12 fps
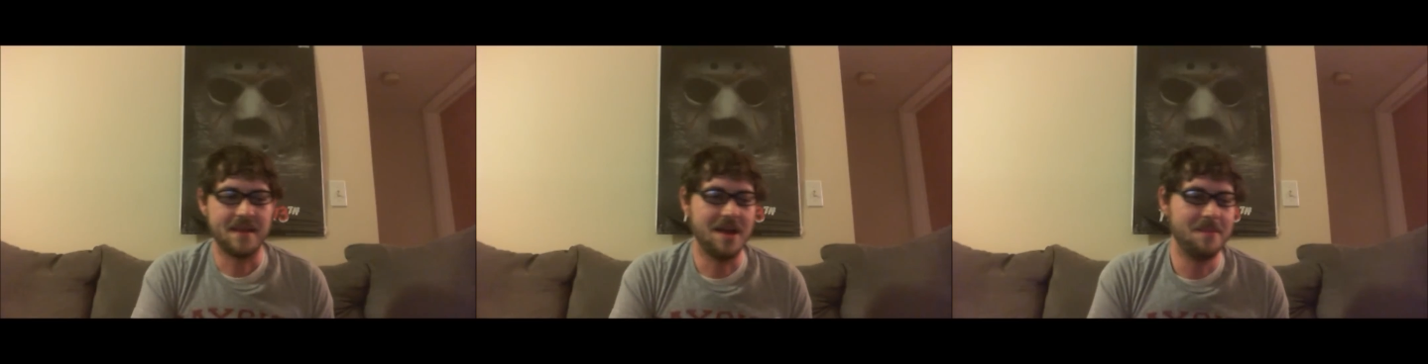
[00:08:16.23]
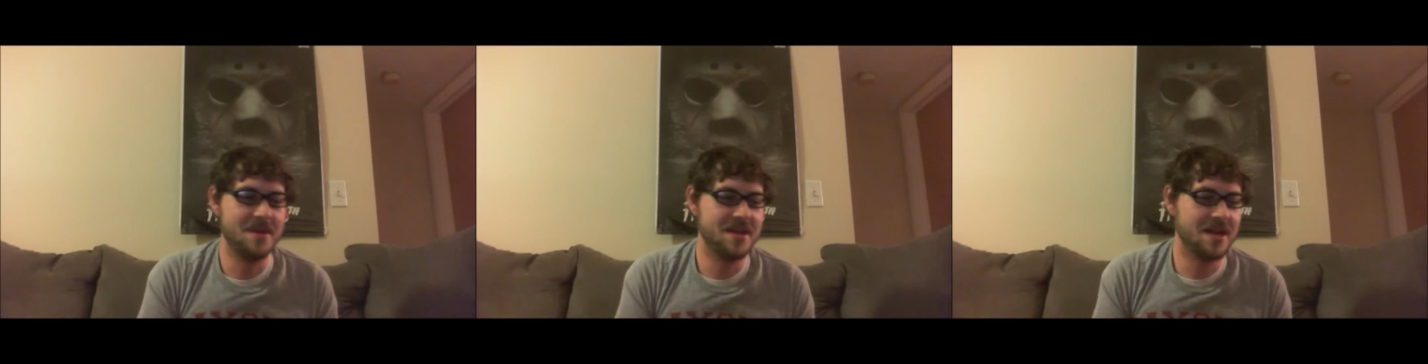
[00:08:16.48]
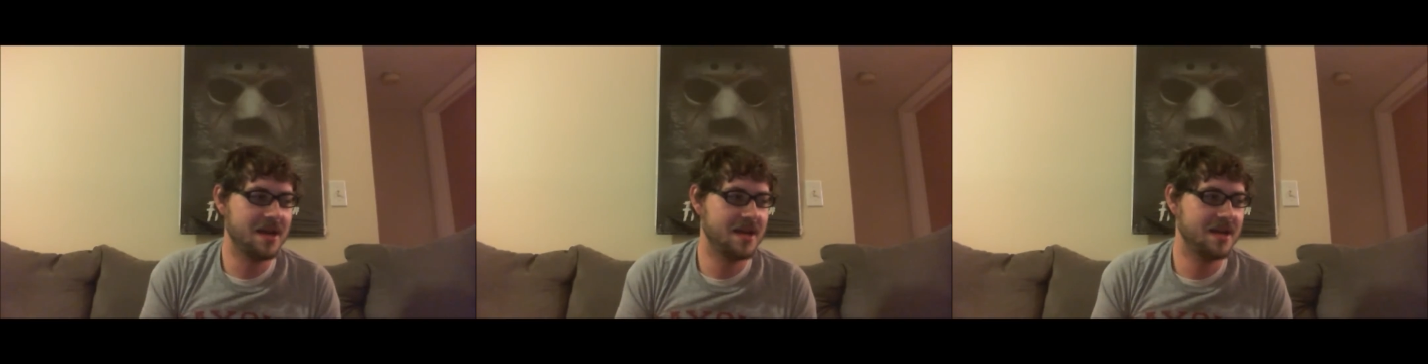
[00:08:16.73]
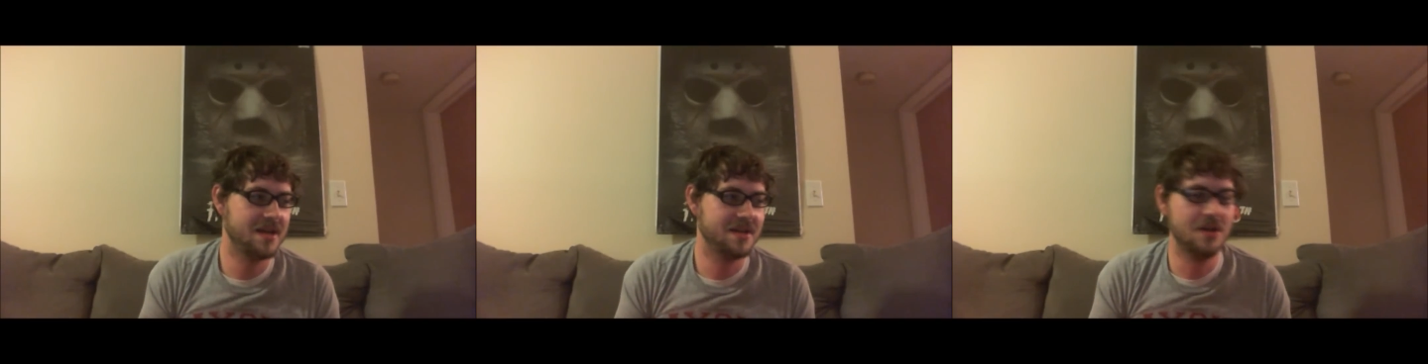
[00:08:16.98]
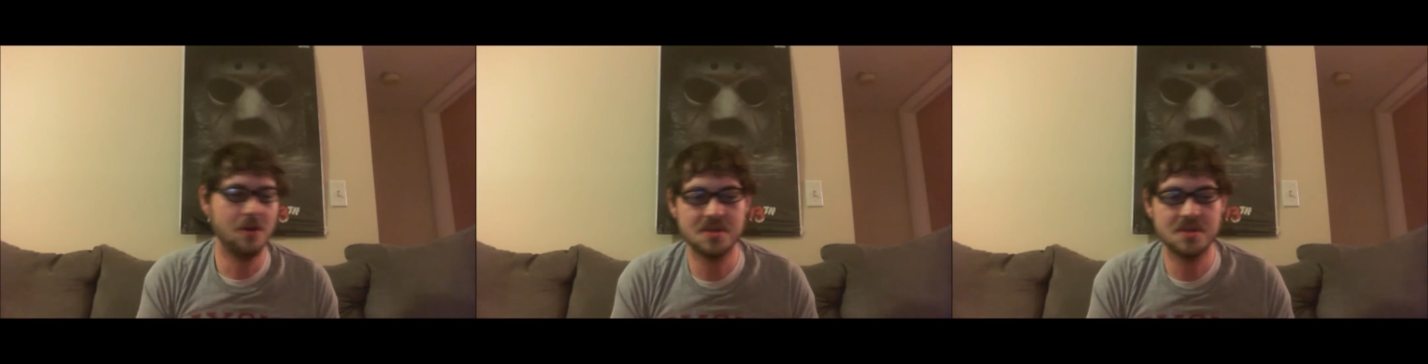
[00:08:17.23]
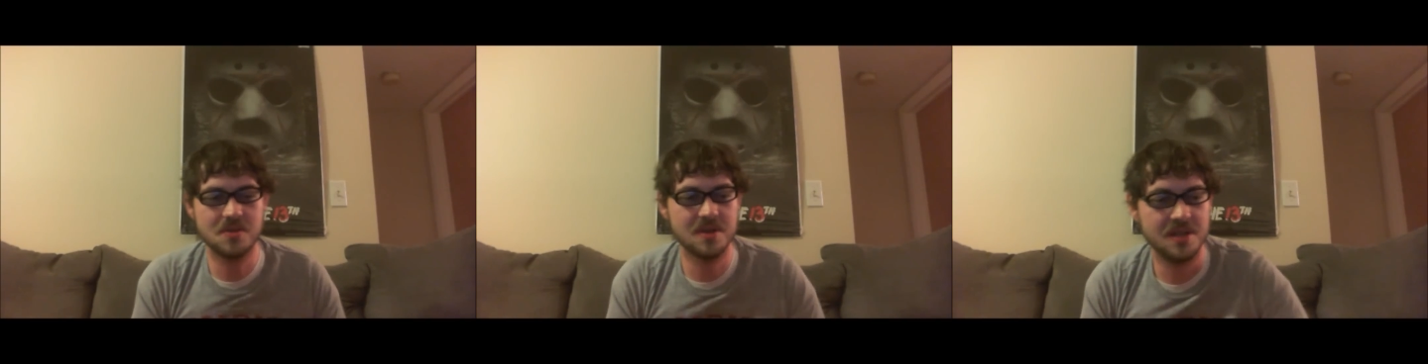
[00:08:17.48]
mean, no
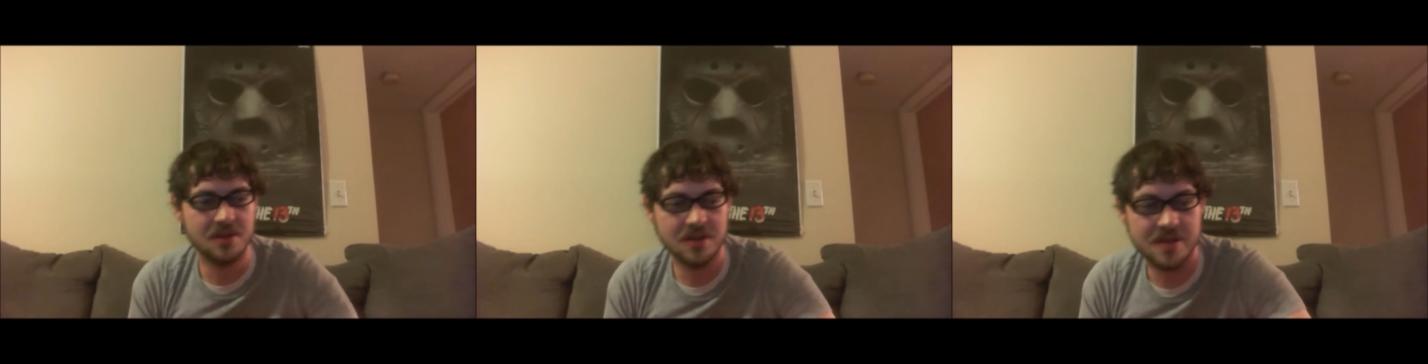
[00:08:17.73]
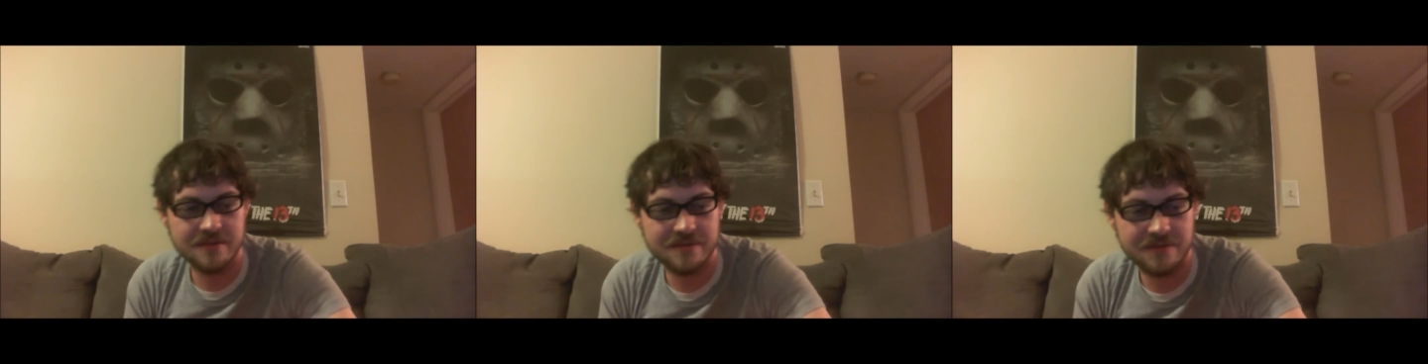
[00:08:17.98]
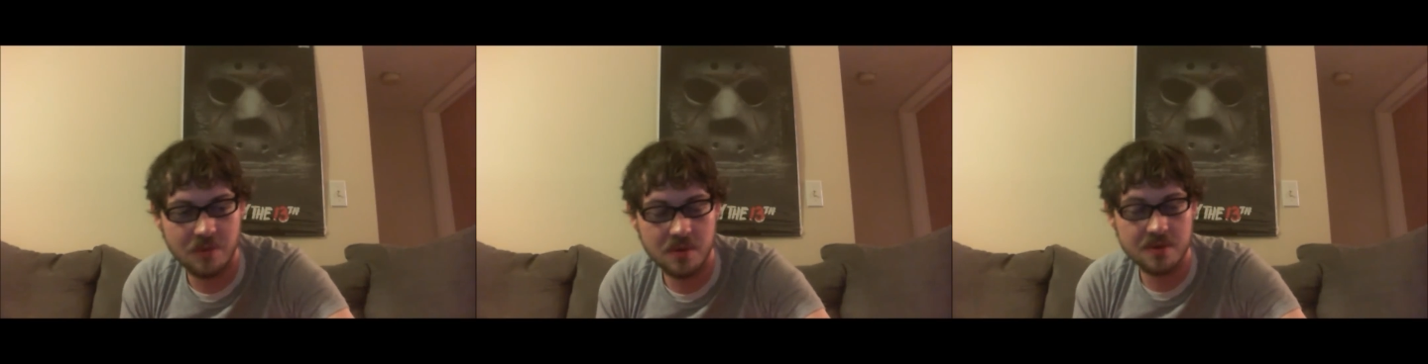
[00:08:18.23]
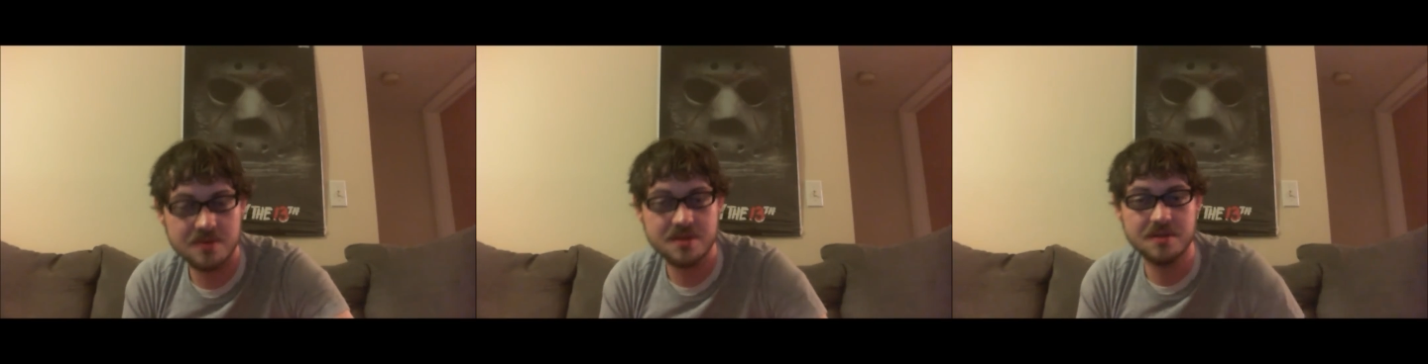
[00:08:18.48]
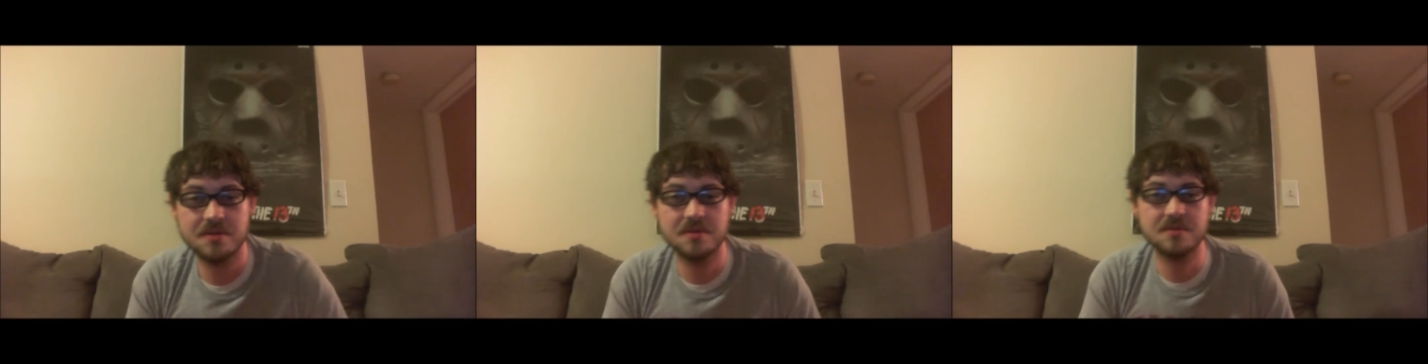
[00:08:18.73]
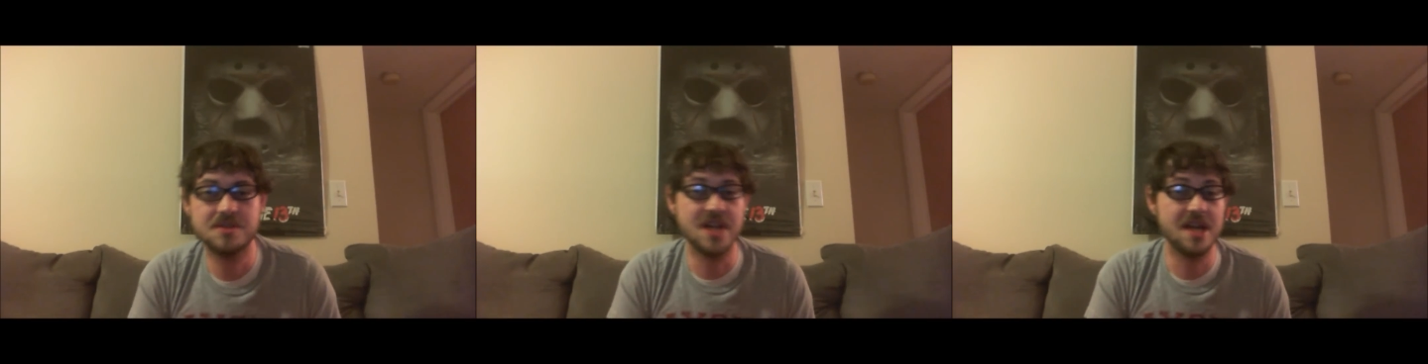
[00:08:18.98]
one's really looking forward
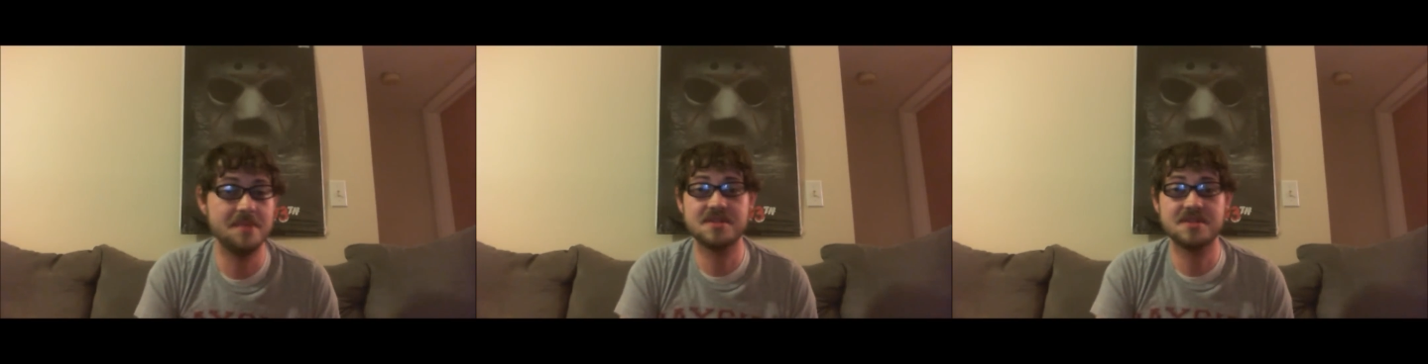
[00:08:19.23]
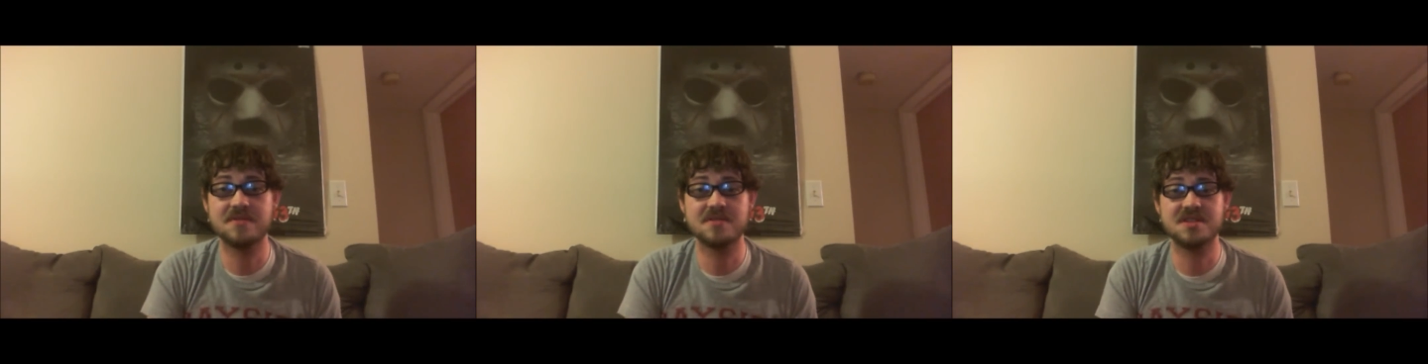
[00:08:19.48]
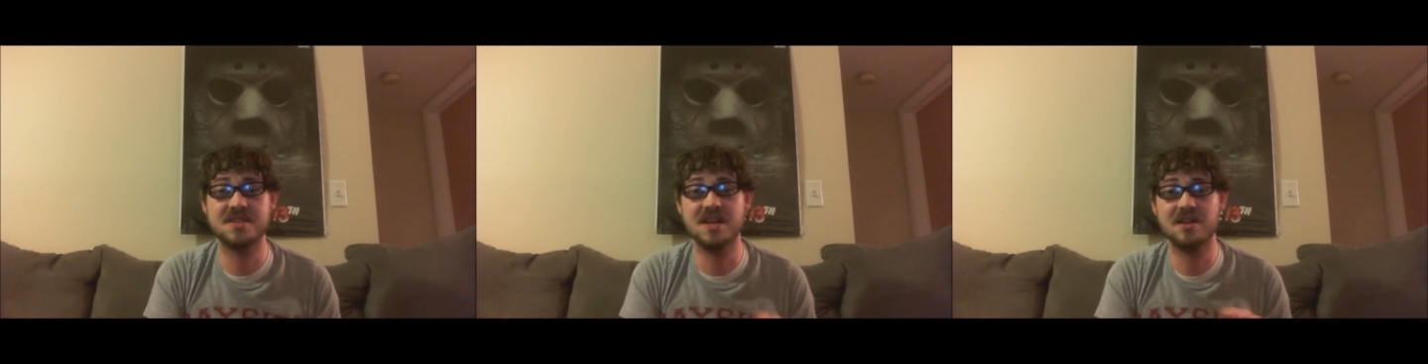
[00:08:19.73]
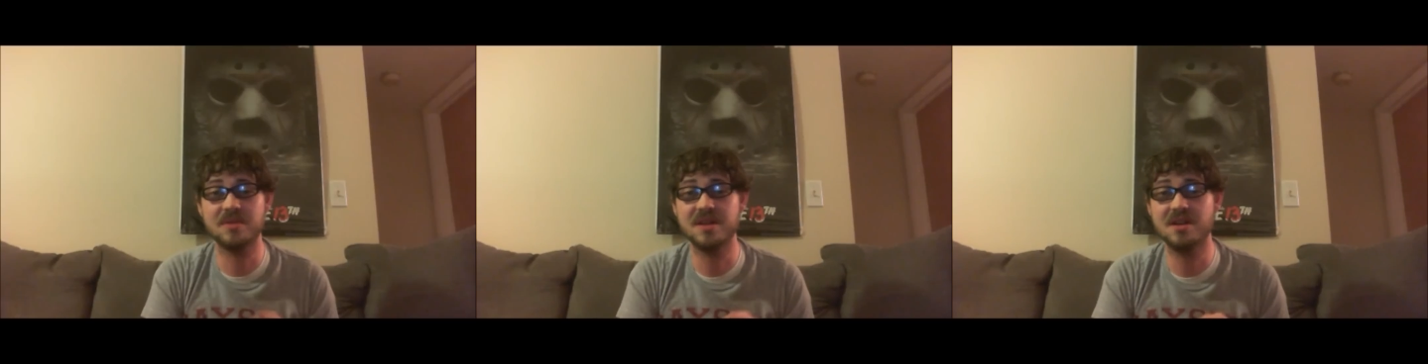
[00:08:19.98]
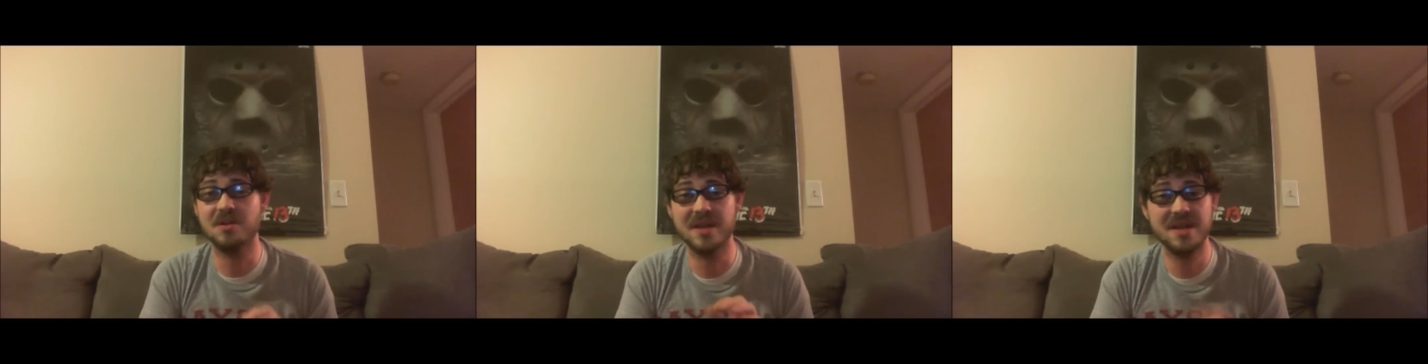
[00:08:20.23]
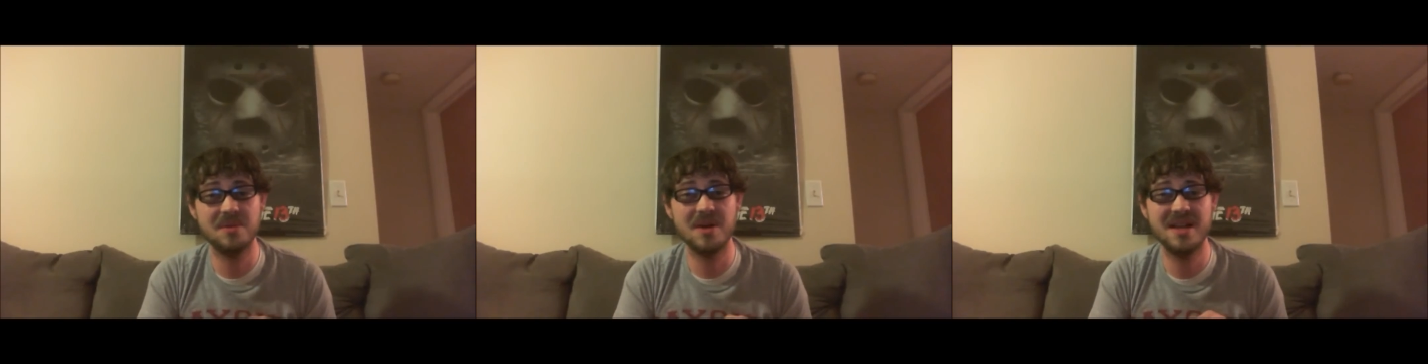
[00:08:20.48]
to Sheamus versus Del Rio
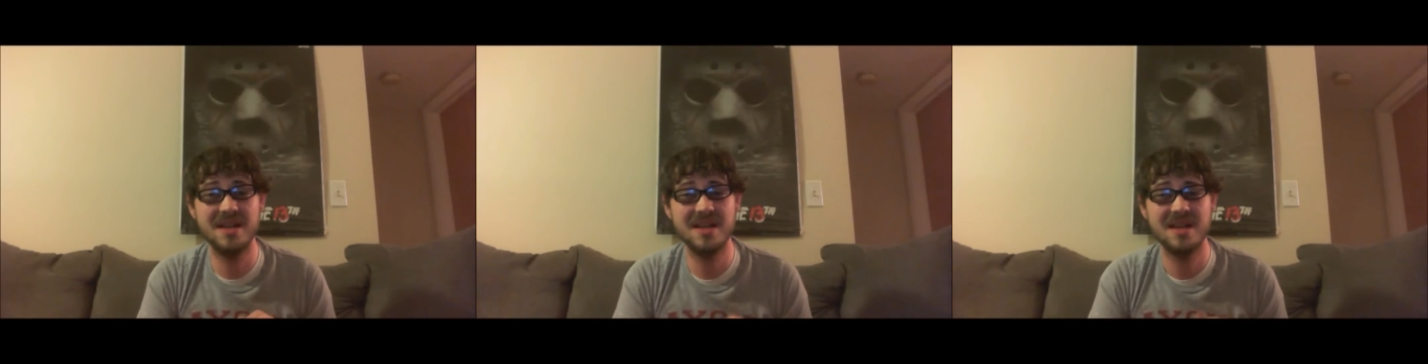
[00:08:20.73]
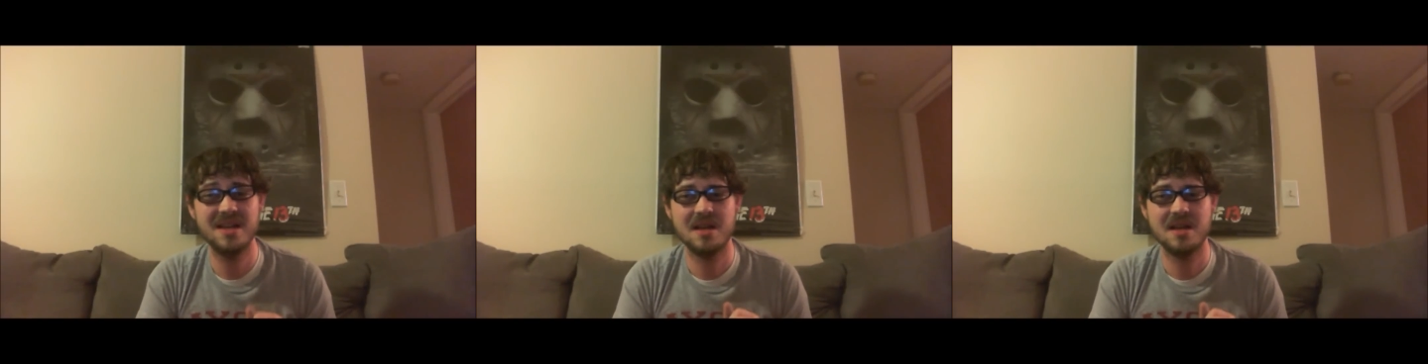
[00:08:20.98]
anyway.